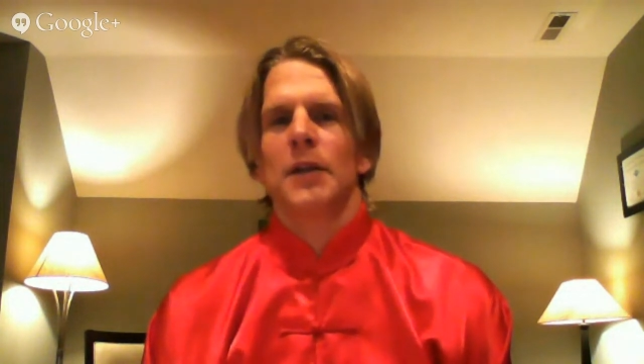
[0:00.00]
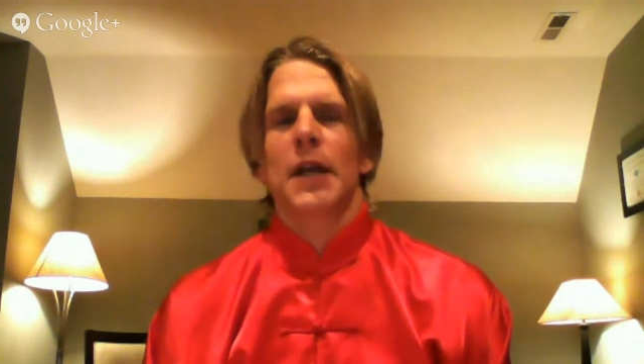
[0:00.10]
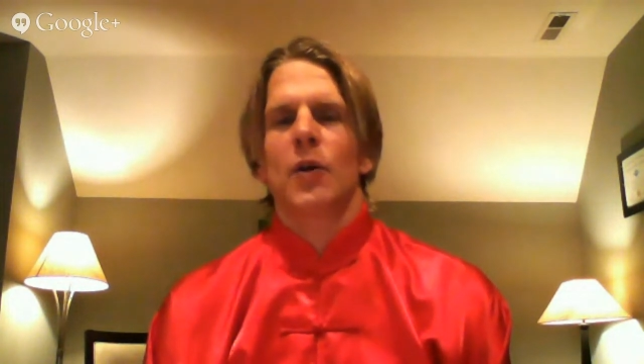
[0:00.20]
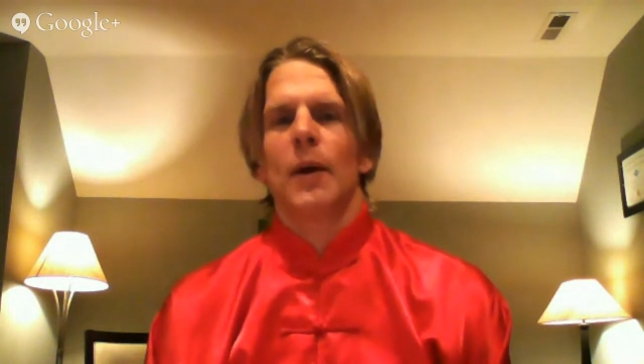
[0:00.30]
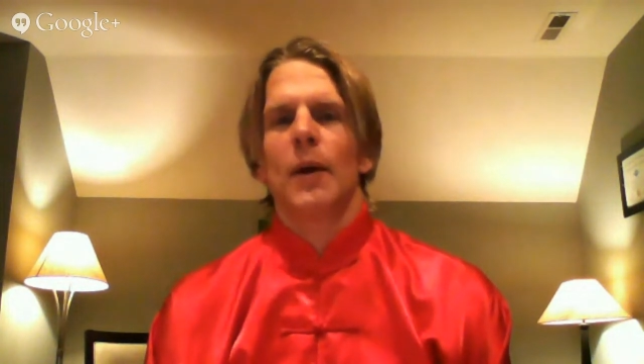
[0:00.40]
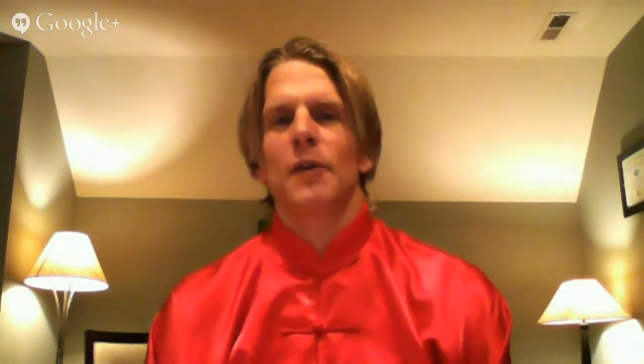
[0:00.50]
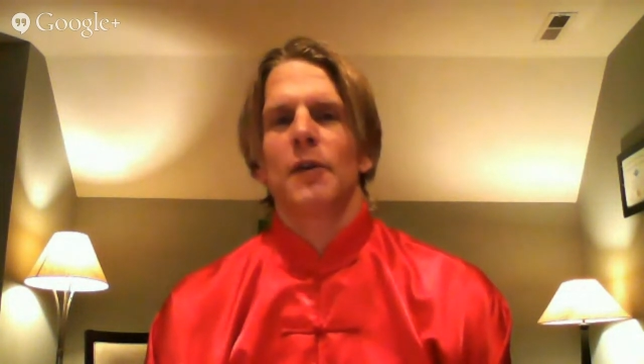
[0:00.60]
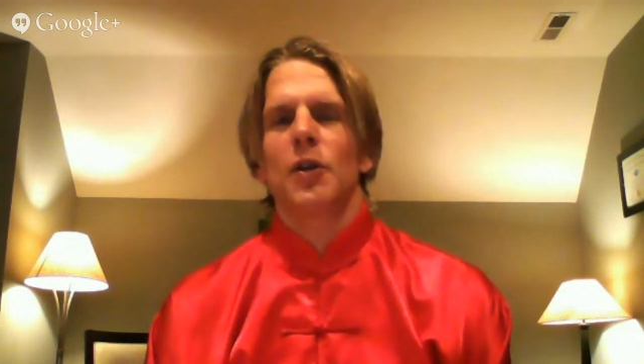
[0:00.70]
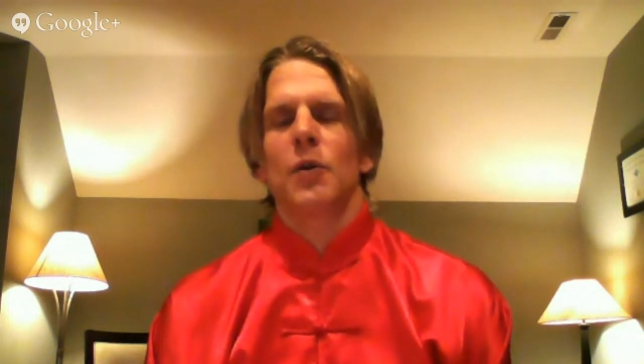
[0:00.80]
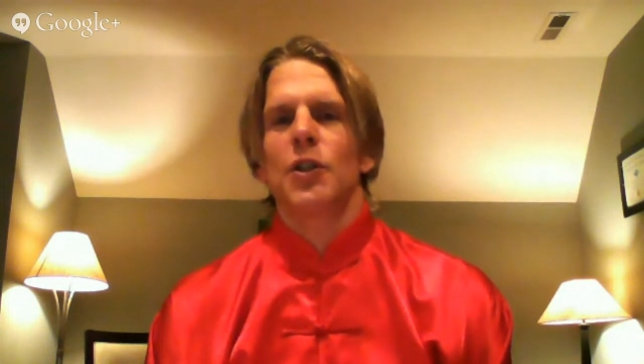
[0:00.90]
like whoever
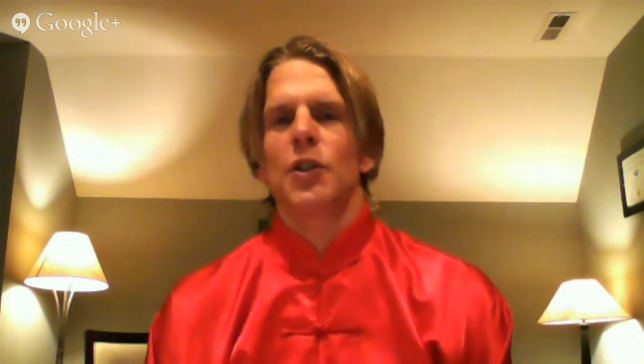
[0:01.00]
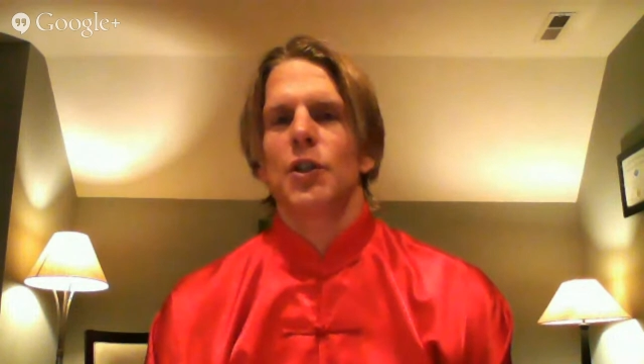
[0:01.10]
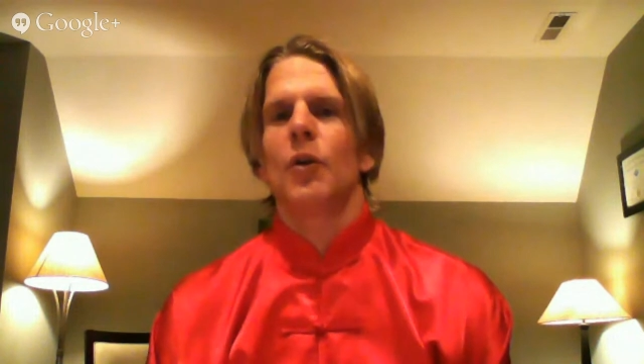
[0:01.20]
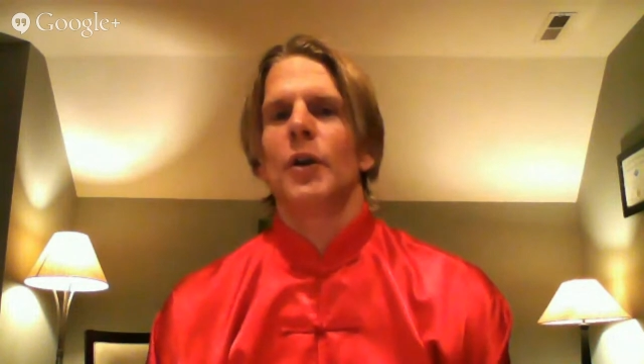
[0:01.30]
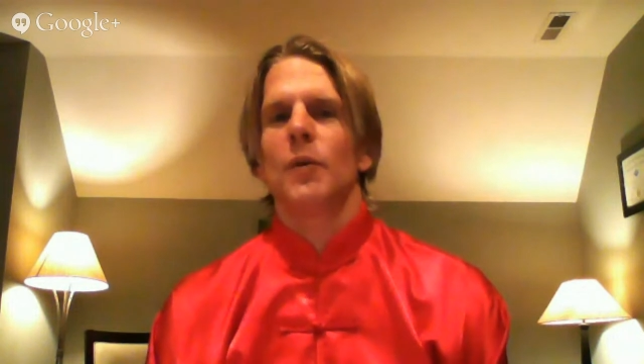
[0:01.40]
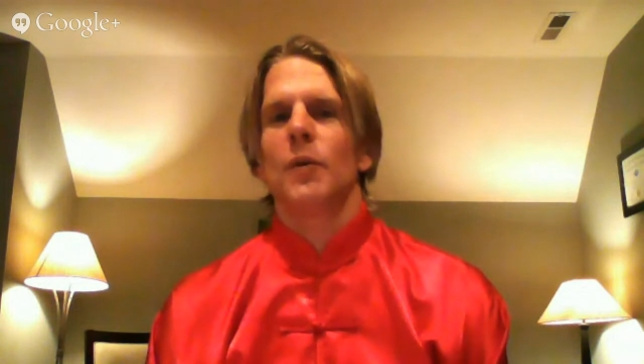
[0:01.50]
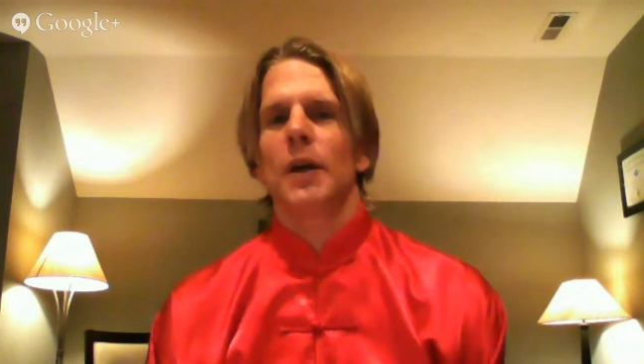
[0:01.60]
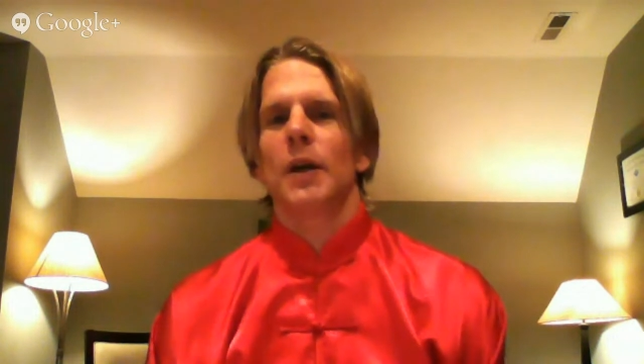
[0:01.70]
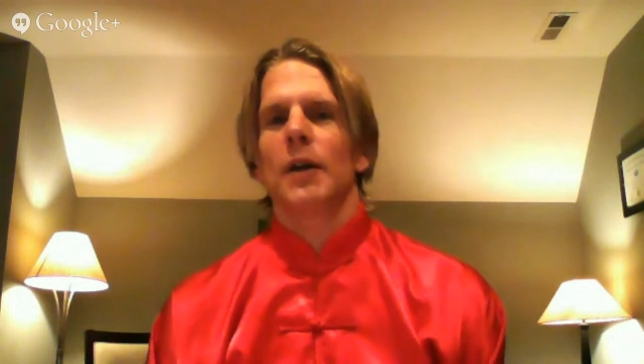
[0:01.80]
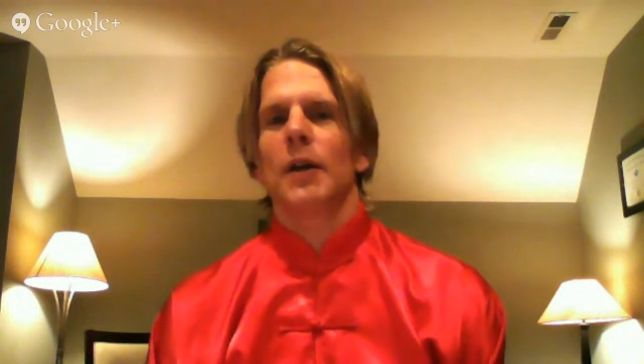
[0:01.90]
you journeyed
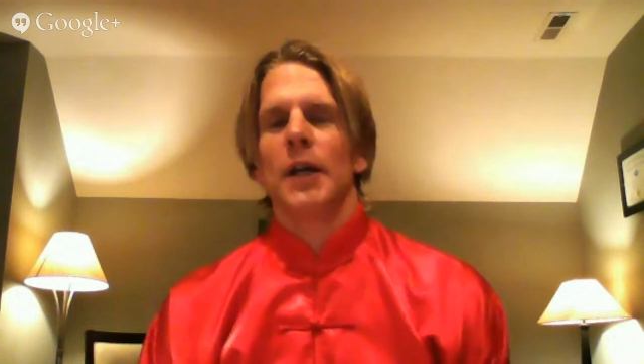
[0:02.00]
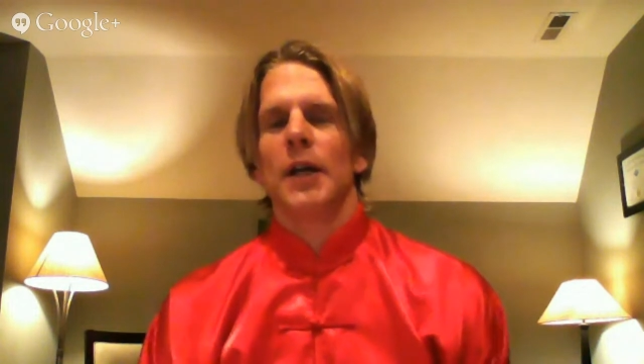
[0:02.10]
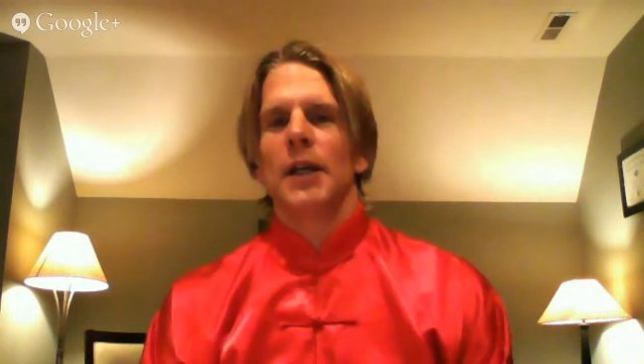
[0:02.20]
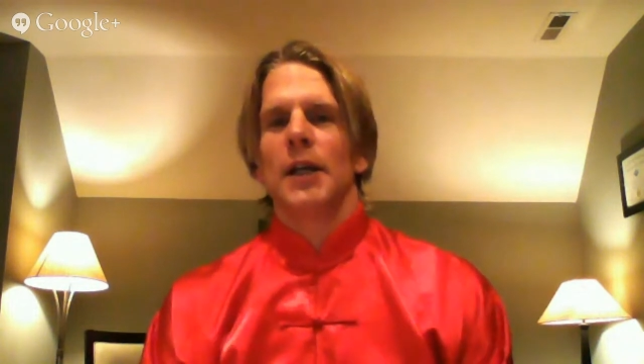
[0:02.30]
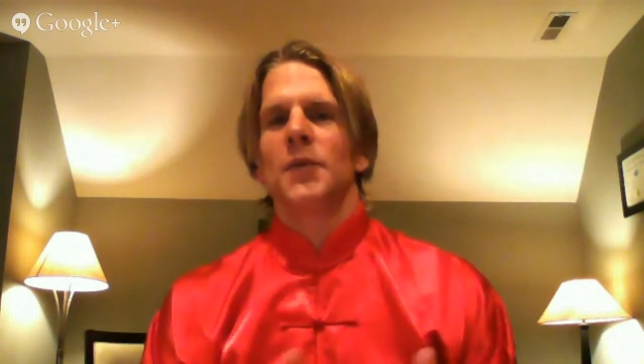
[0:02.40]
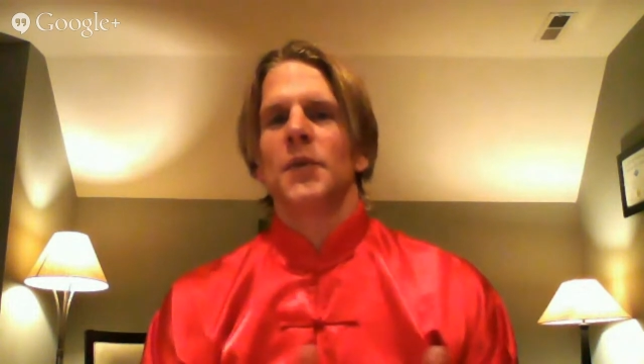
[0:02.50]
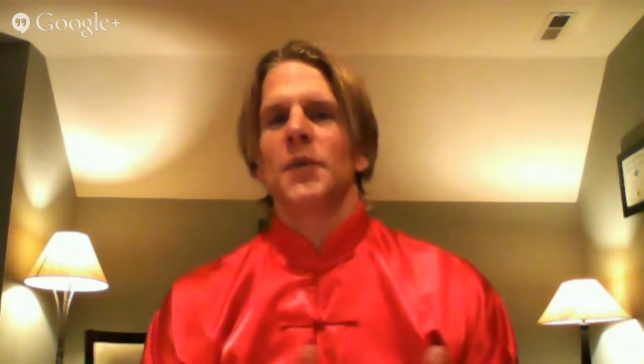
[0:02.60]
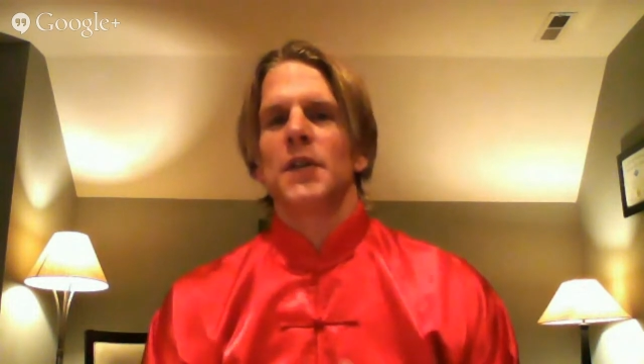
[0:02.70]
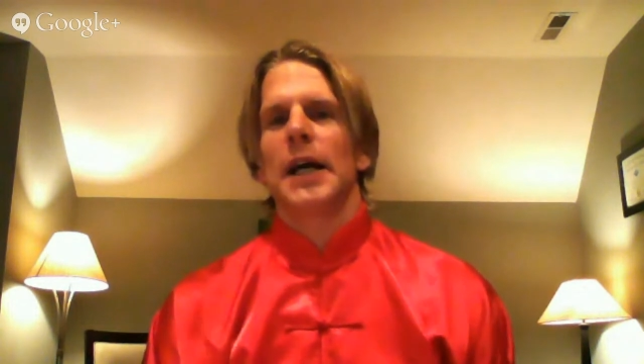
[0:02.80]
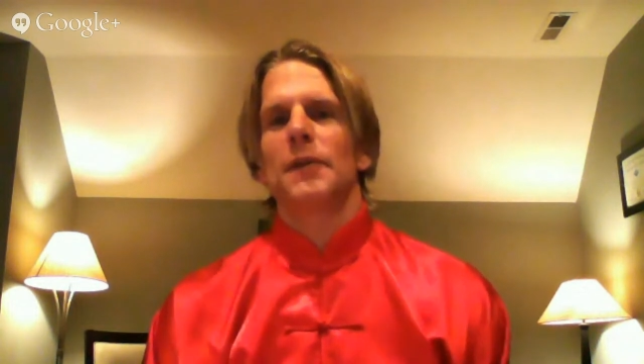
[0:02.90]
with in
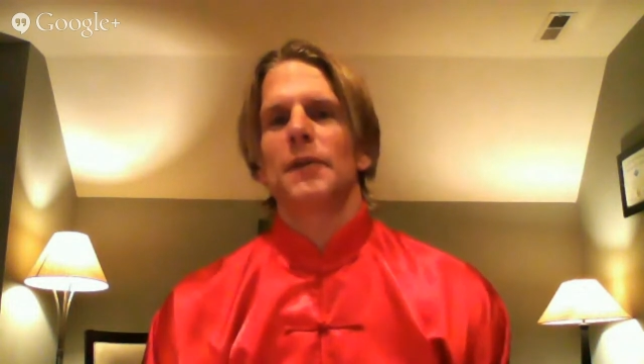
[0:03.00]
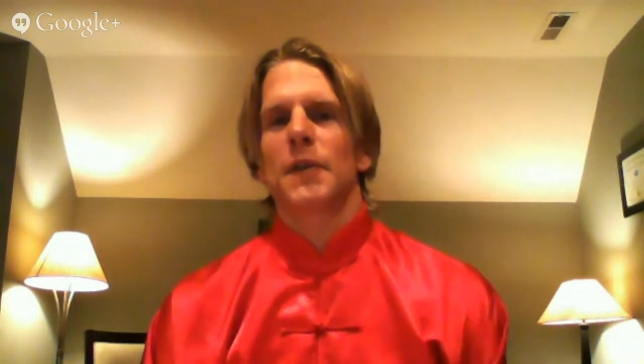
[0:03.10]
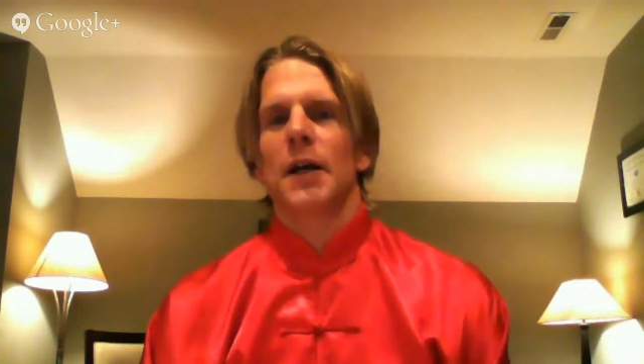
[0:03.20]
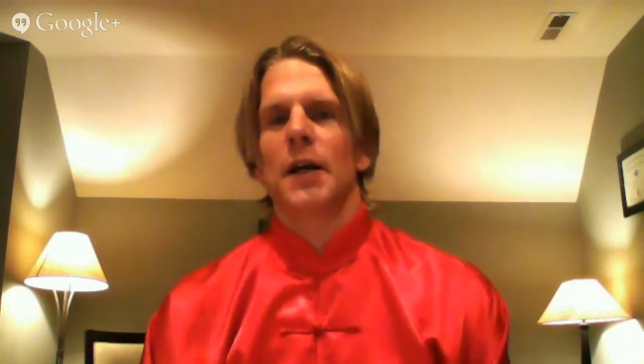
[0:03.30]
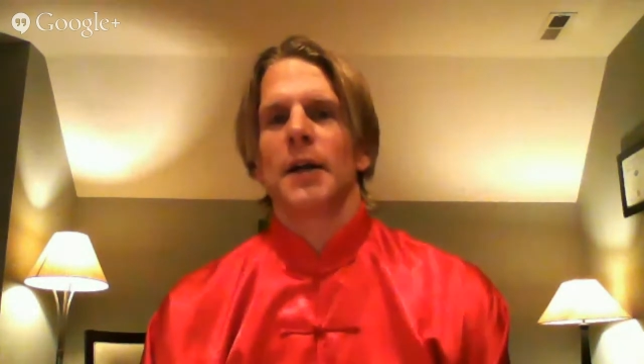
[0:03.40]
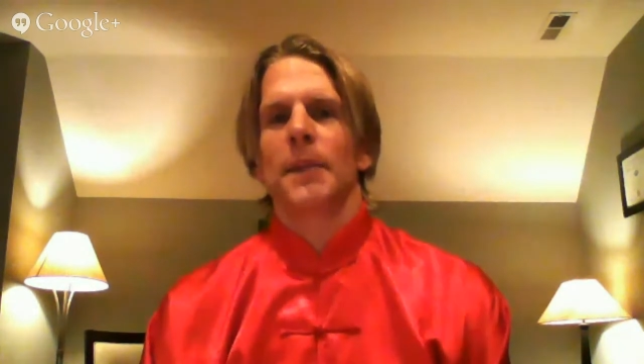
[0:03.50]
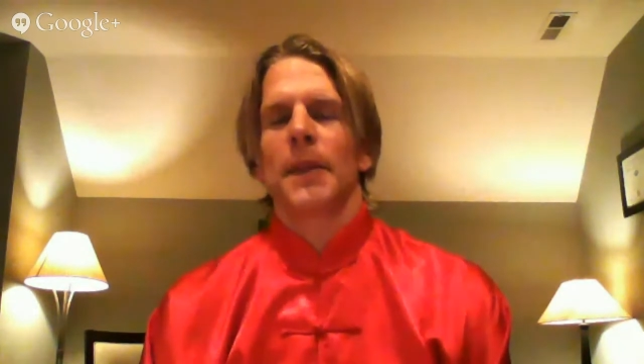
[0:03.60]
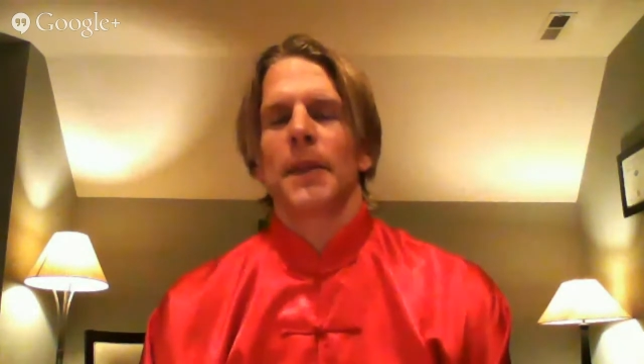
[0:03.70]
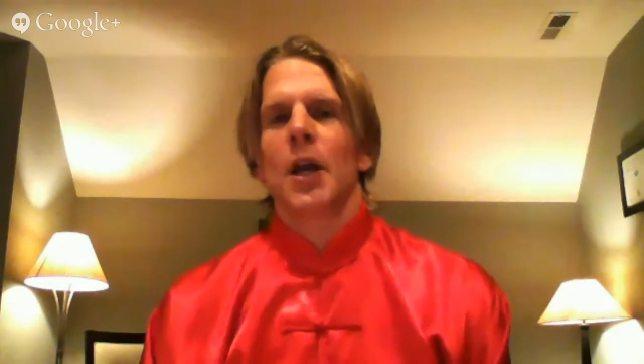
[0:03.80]
this lifetime,